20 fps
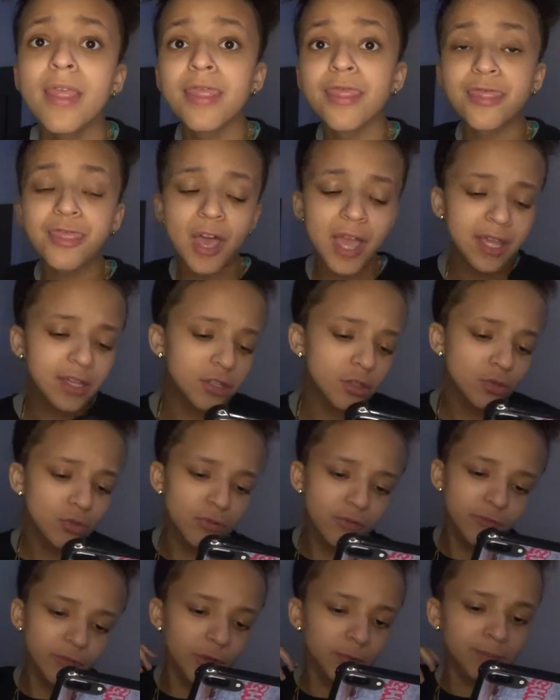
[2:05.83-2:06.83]
Thank you, you
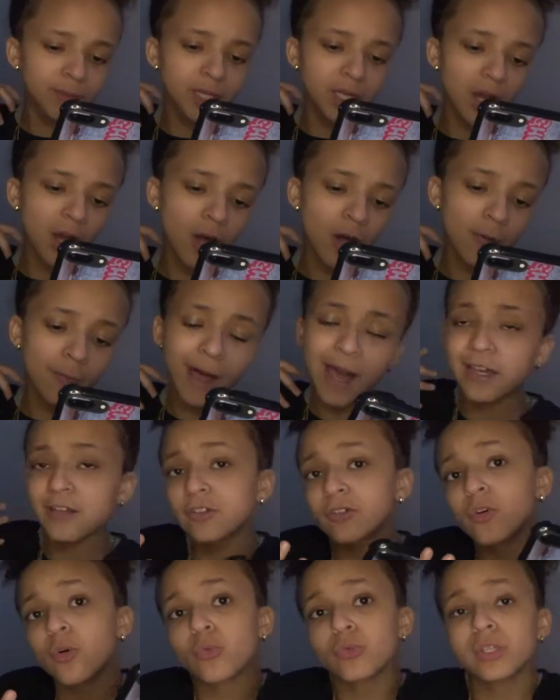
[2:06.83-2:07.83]
feel me? Um, I
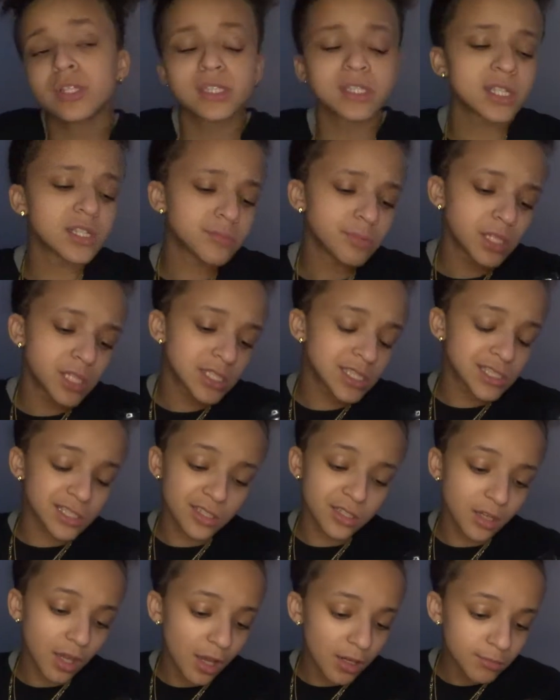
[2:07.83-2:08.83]
don't know who this is because it's
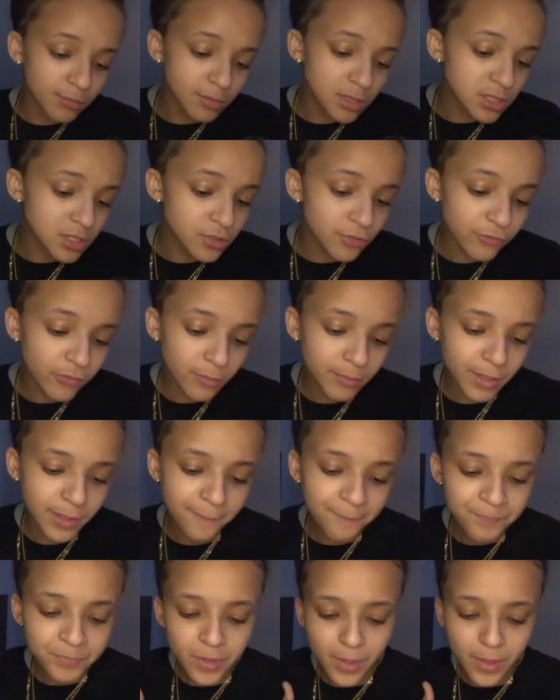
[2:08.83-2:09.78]
anonymous, you feel me?